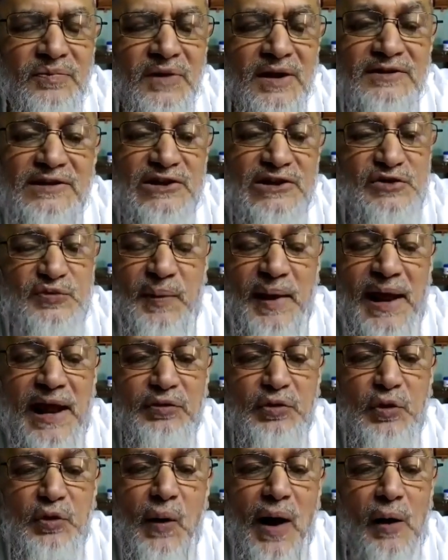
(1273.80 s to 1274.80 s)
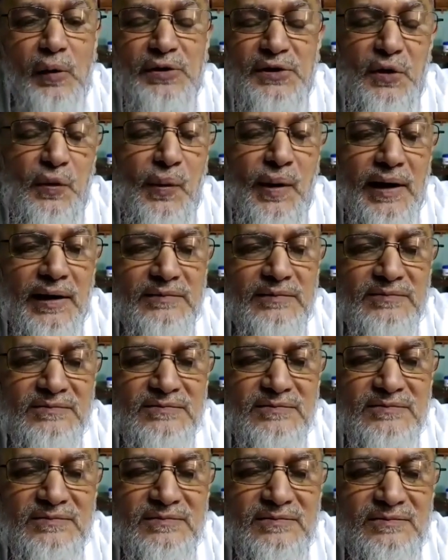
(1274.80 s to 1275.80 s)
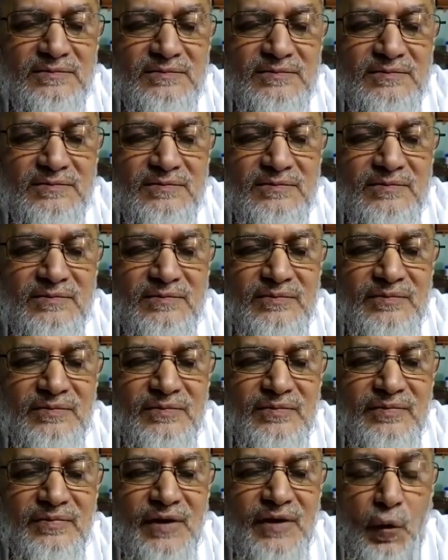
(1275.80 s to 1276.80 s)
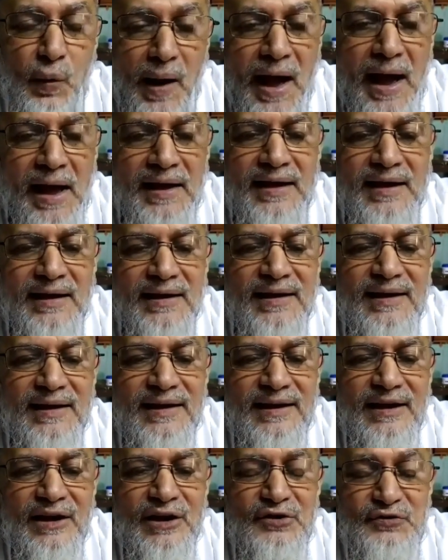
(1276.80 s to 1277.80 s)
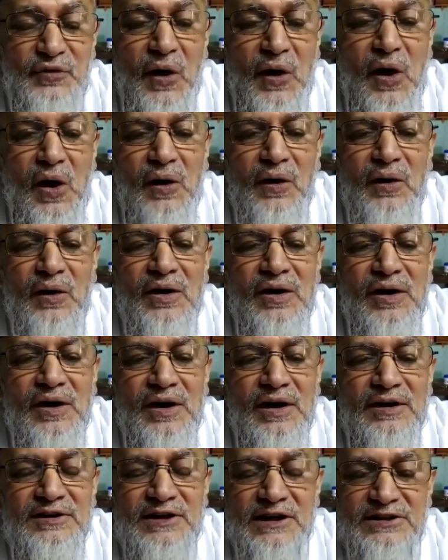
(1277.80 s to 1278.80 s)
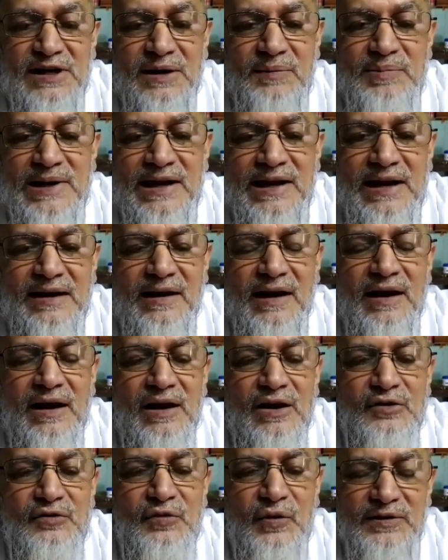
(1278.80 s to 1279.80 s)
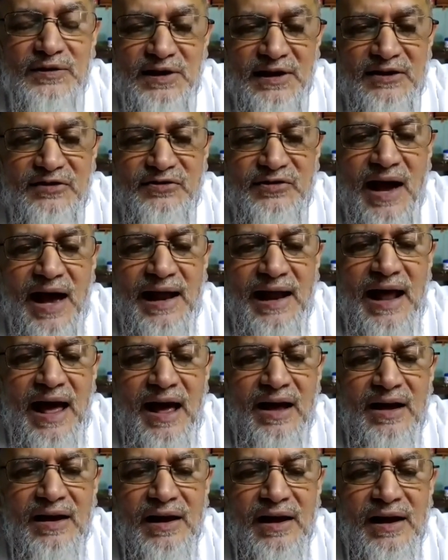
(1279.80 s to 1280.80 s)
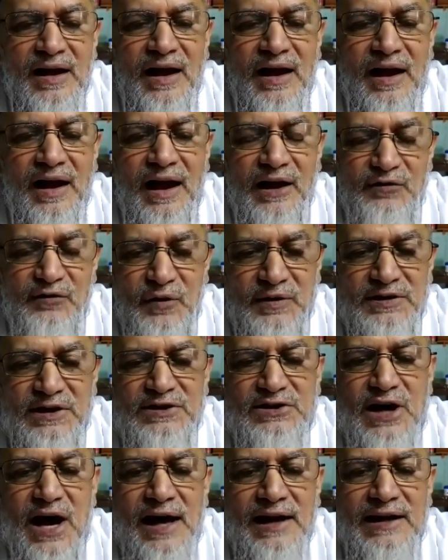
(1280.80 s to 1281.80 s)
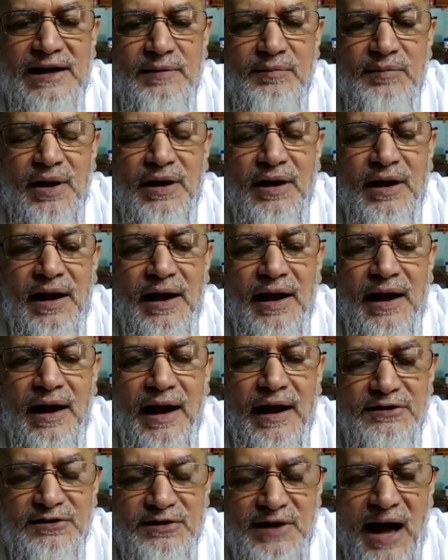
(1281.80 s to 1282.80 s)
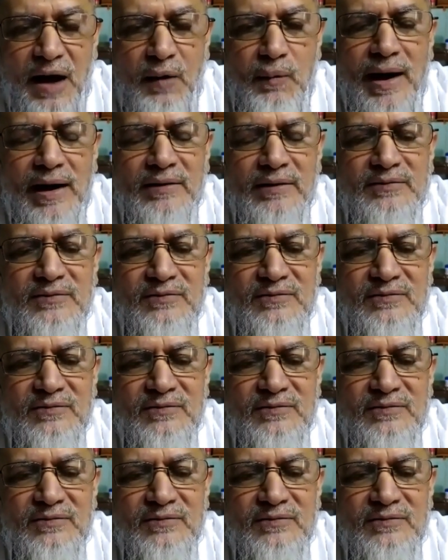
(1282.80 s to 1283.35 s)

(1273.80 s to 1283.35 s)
They spread throughout the world. Why? For the tabligh, for the risala, and for the talim and dawah.